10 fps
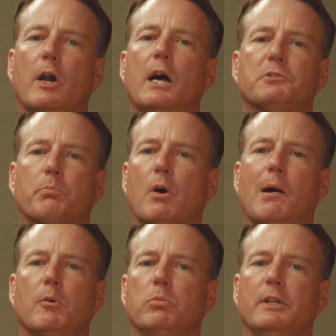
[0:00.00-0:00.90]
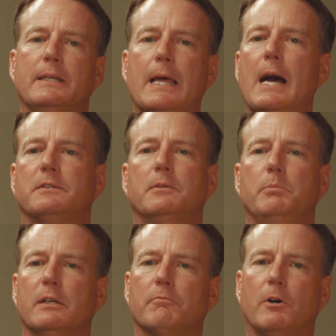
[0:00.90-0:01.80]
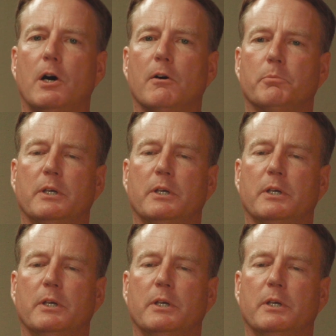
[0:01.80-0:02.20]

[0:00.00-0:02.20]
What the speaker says: us probably not to be involved,